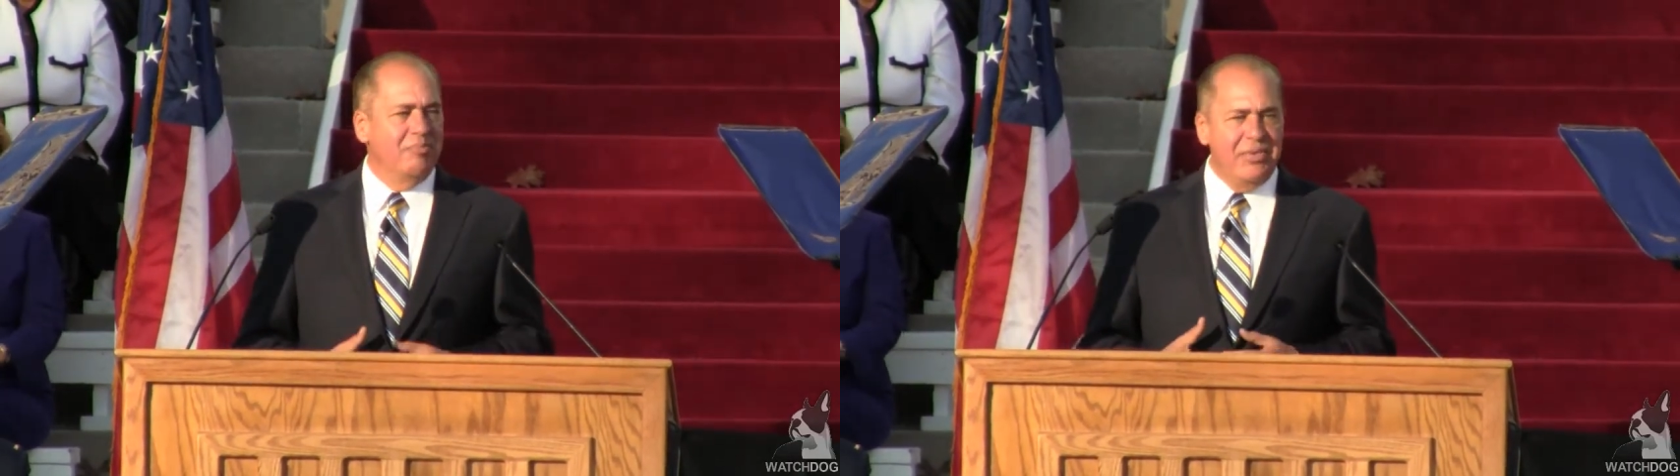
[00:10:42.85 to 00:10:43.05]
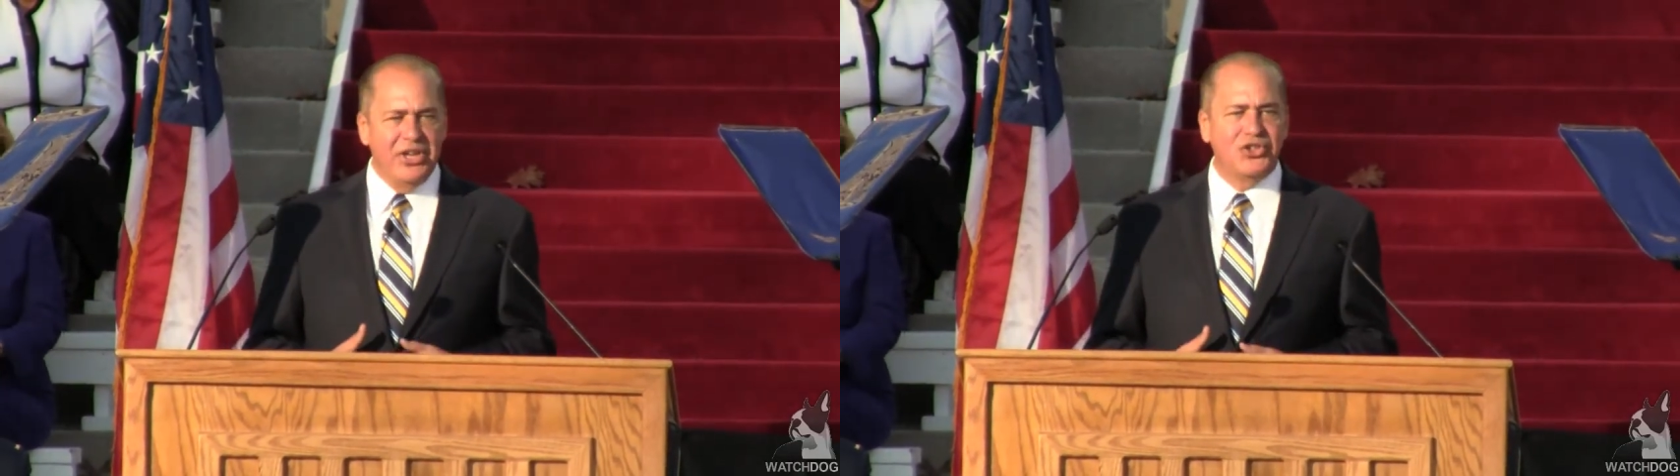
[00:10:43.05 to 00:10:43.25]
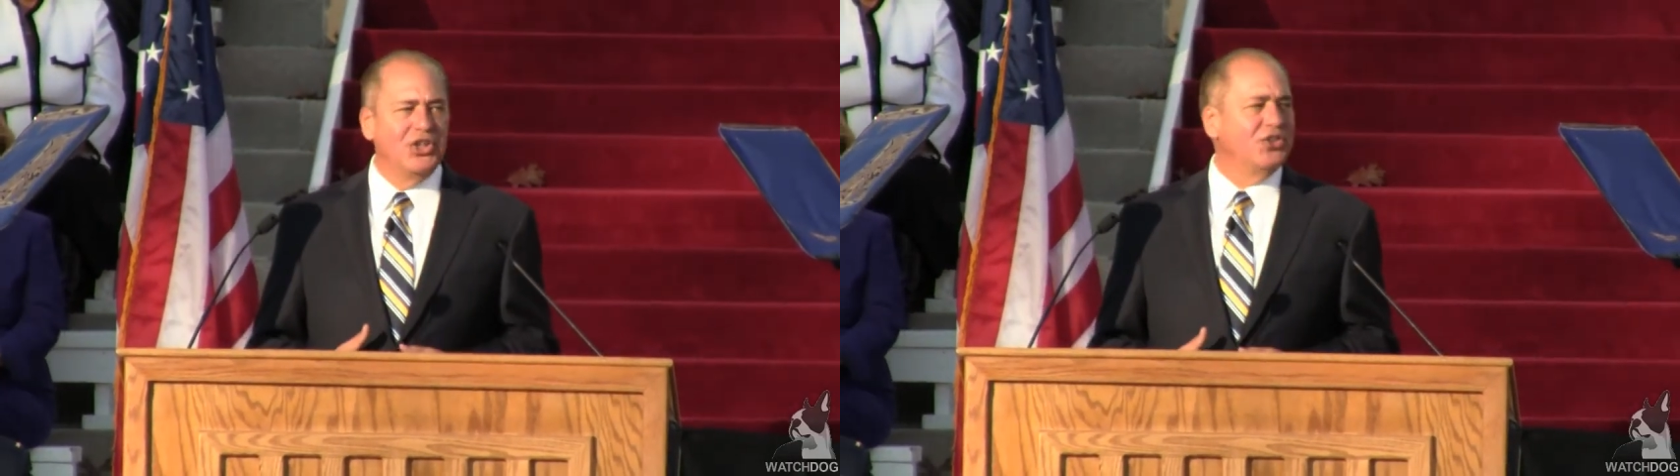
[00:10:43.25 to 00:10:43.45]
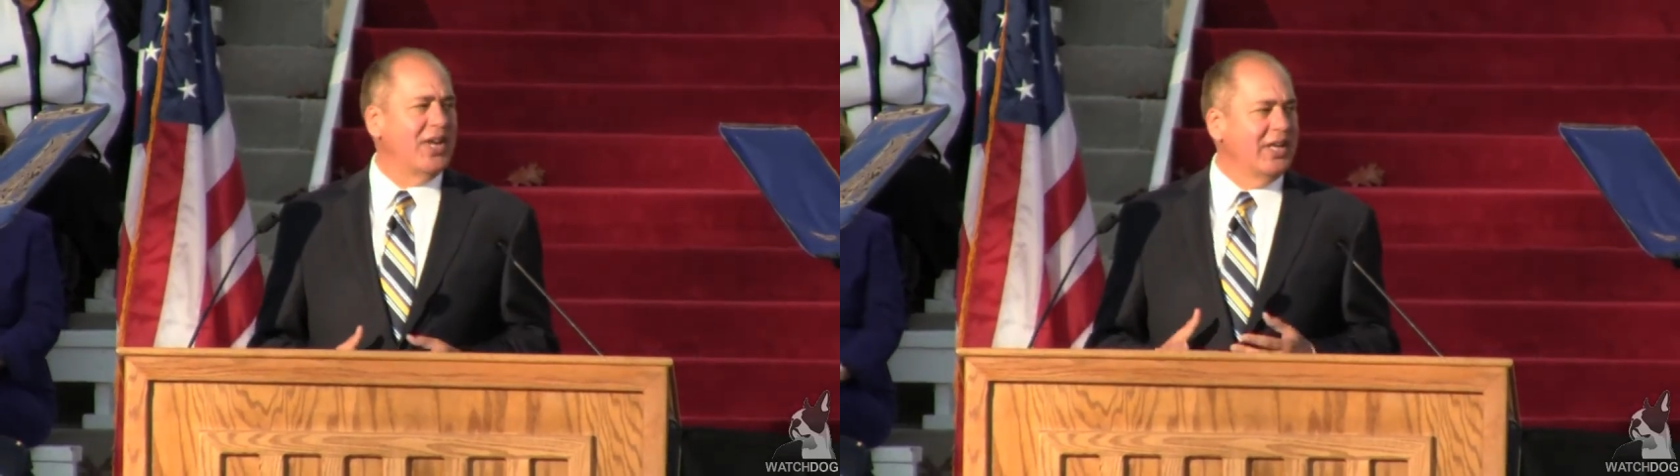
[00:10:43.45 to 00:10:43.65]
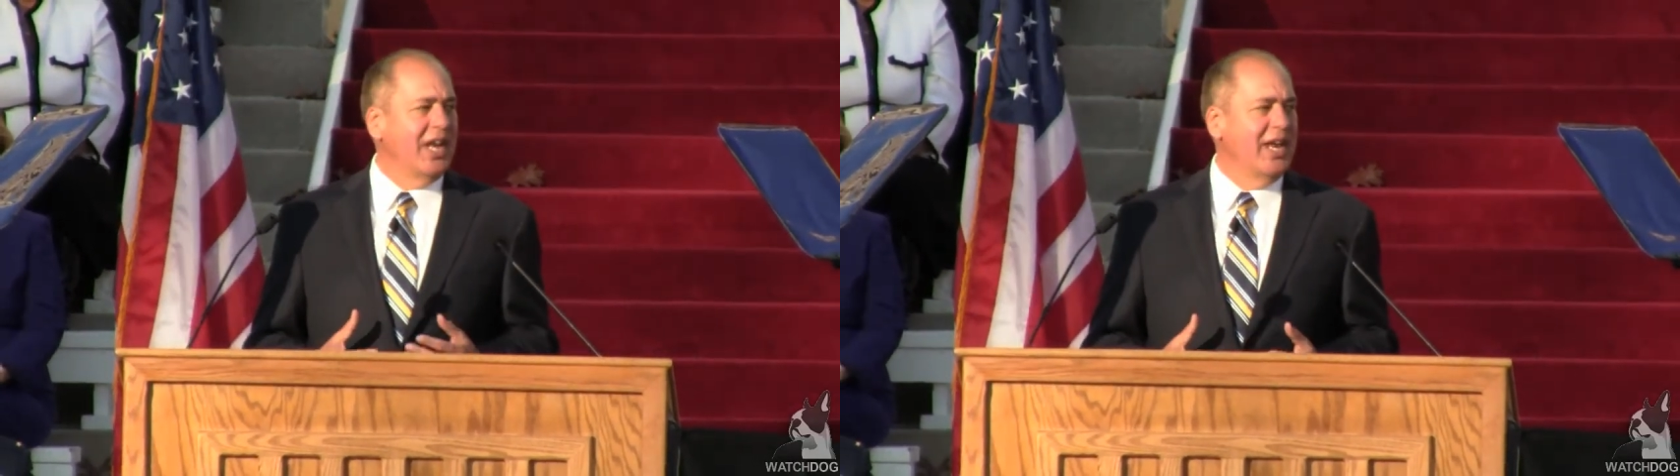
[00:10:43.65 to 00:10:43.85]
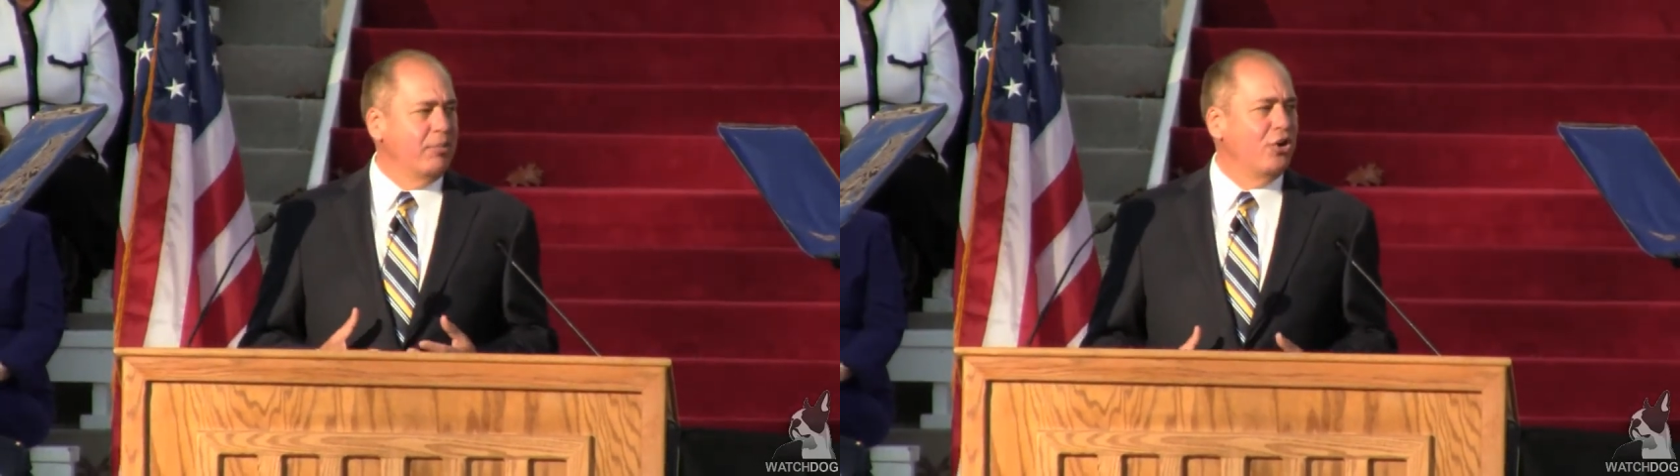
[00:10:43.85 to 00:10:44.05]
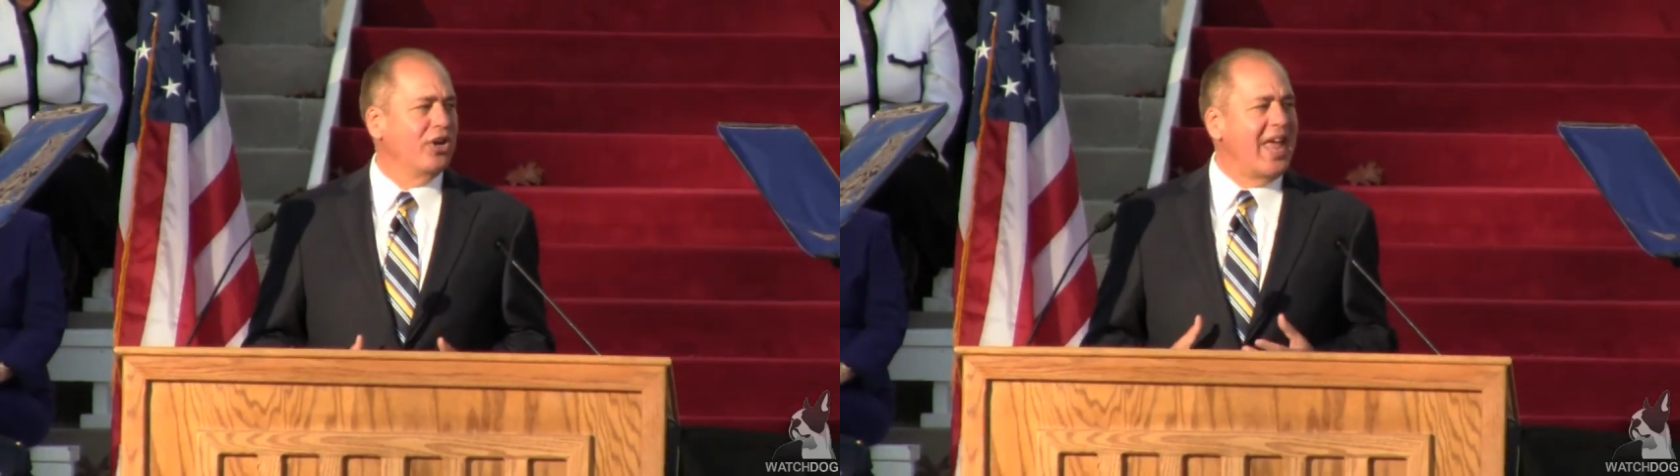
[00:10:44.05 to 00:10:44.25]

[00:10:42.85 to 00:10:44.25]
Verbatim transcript: business and labor